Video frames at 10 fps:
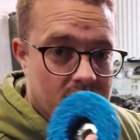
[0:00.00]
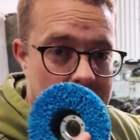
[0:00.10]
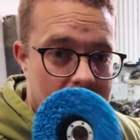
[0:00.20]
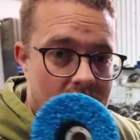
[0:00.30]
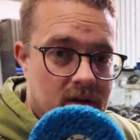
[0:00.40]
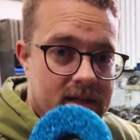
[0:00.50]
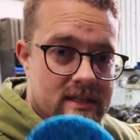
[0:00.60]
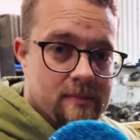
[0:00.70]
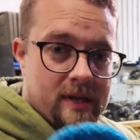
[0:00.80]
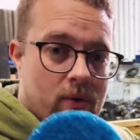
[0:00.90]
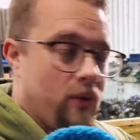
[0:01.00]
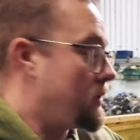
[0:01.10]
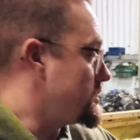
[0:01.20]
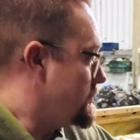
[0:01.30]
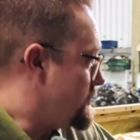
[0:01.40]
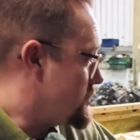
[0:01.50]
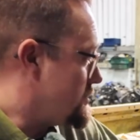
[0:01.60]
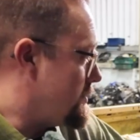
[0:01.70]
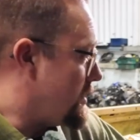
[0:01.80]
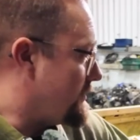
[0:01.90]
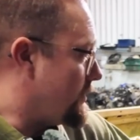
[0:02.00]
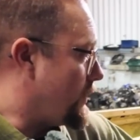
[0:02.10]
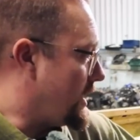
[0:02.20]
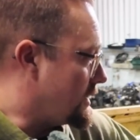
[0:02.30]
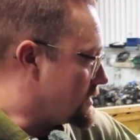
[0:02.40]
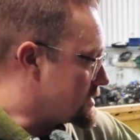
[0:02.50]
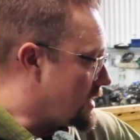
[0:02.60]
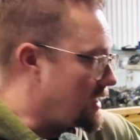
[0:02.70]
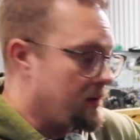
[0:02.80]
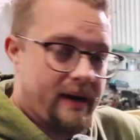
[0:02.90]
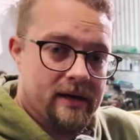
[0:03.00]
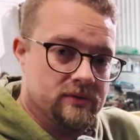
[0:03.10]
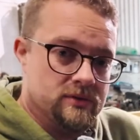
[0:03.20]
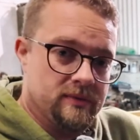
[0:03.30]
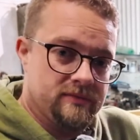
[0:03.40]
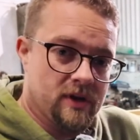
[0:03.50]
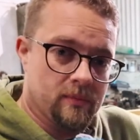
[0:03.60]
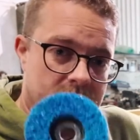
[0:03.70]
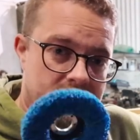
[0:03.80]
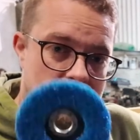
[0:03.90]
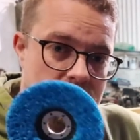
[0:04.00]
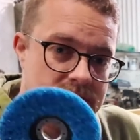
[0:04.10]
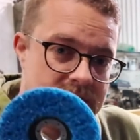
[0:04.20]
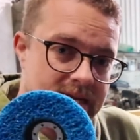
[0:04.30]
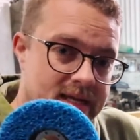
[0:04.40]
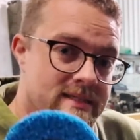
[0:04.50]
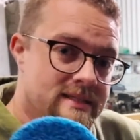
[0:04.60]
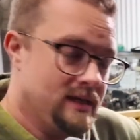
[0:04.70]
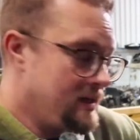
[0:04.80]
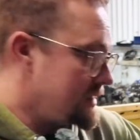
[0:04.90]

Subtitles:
don't get me wrong. These have been awesome for stripping off the wings. A lot of the panels that we've done, we've used these.